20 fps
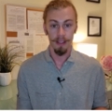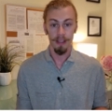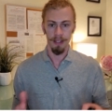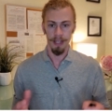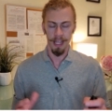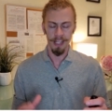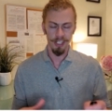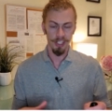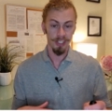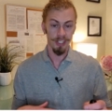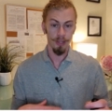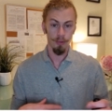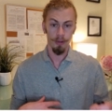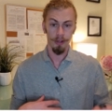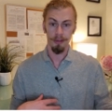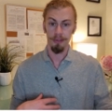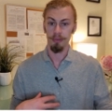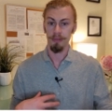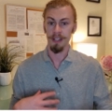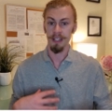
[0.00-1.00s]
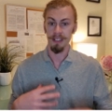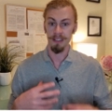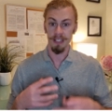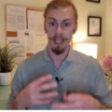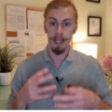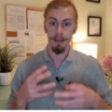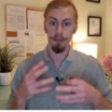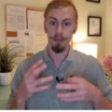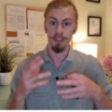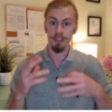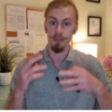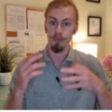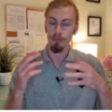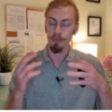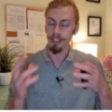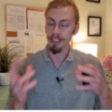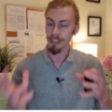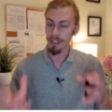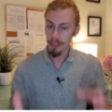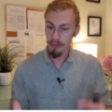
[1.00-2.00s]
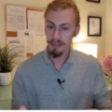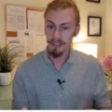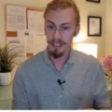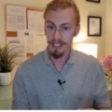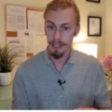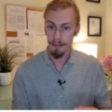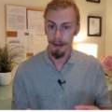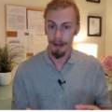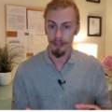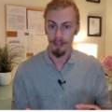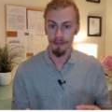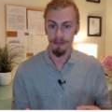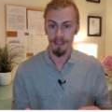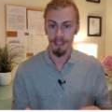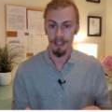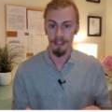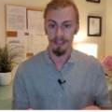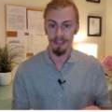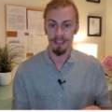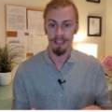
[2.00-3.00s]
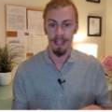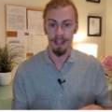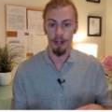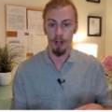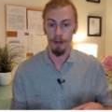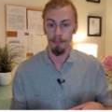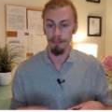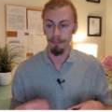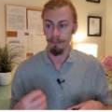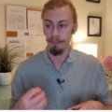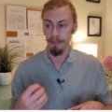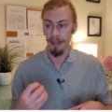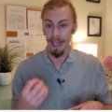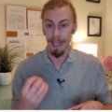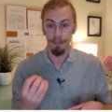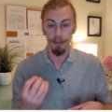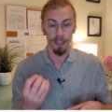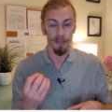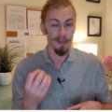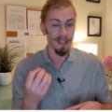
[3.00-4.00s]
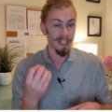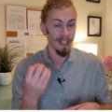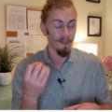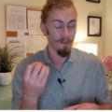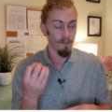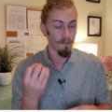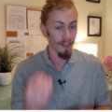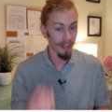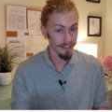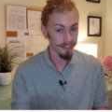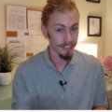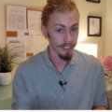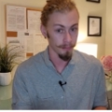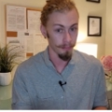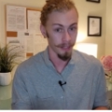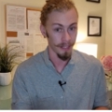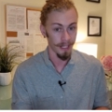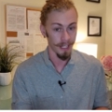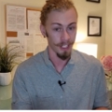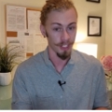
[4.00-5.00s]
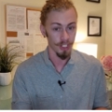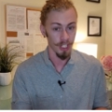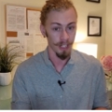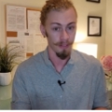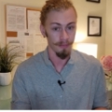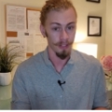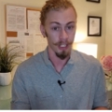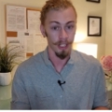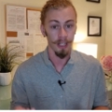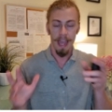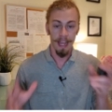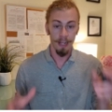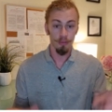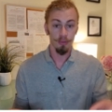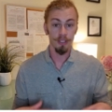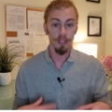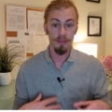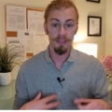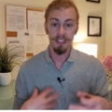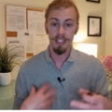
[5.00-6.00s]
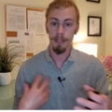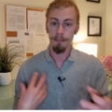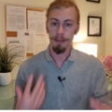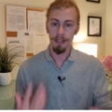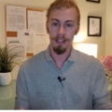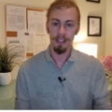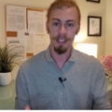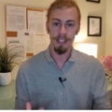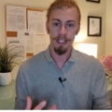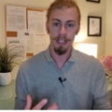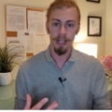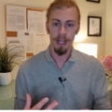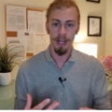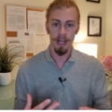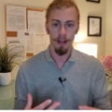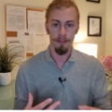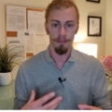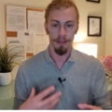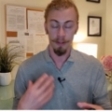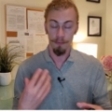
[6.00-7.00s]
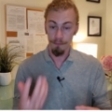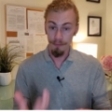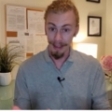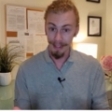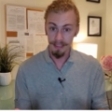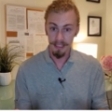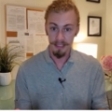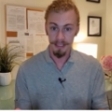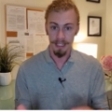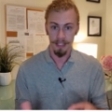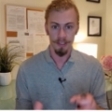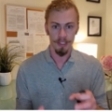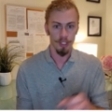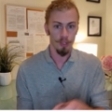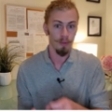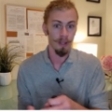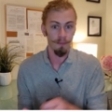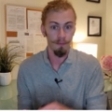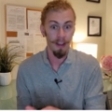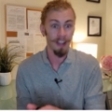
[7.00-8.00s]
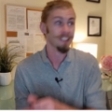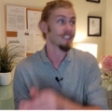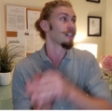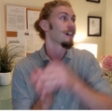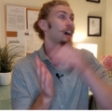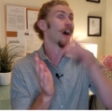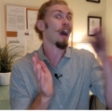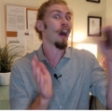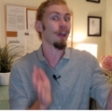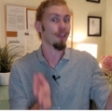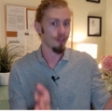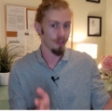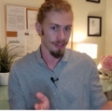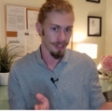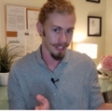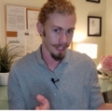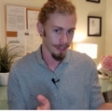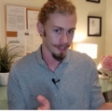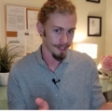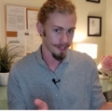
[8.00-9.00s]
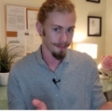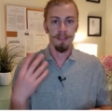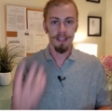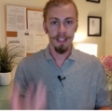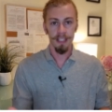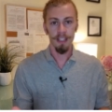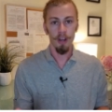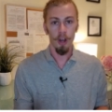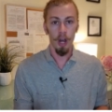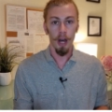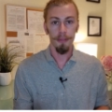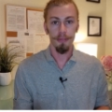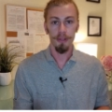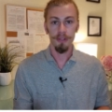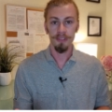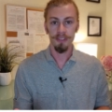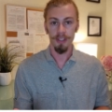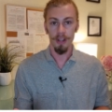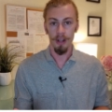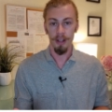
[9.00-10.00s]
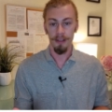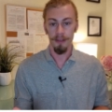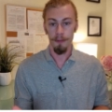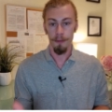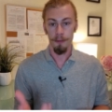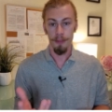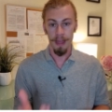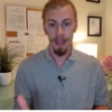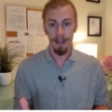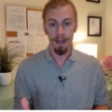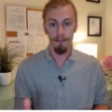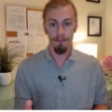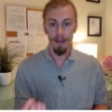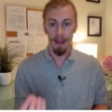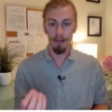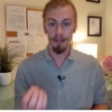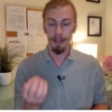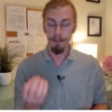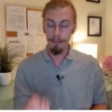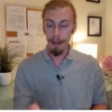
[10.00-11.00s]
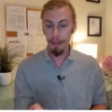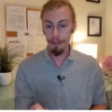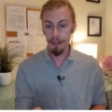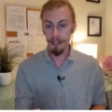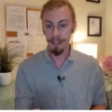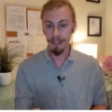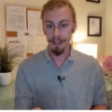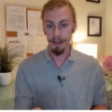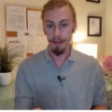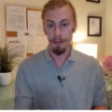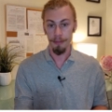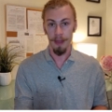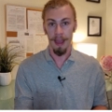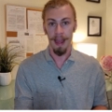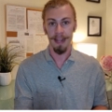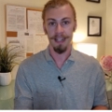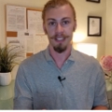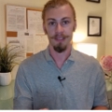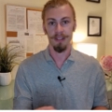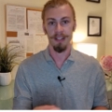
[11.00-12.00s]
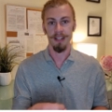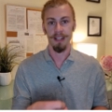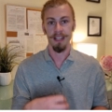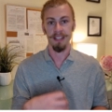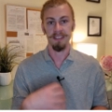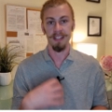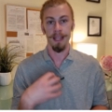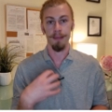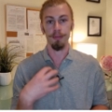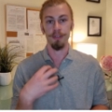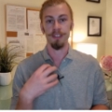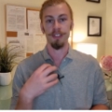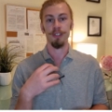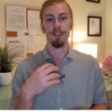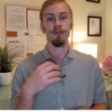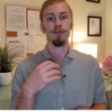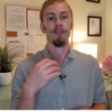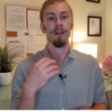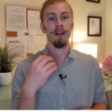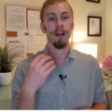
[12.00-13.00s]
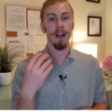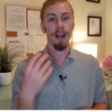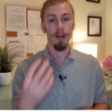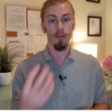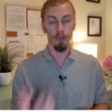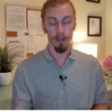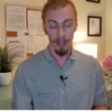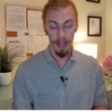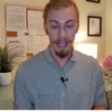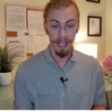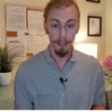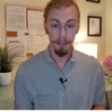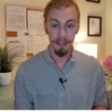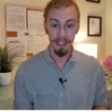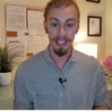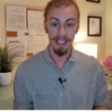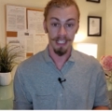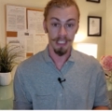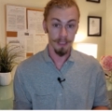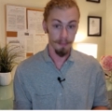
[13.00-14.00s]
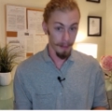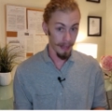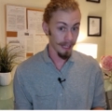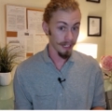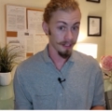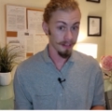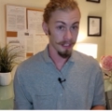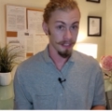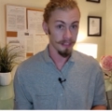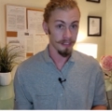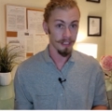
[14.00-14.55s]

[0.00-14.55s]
AGT103 is able to reduce the amount of cells that are able to be infected by HIV and reduce the ability of infected cells to infect other cells. The authors then found a method that is able to reliably expand these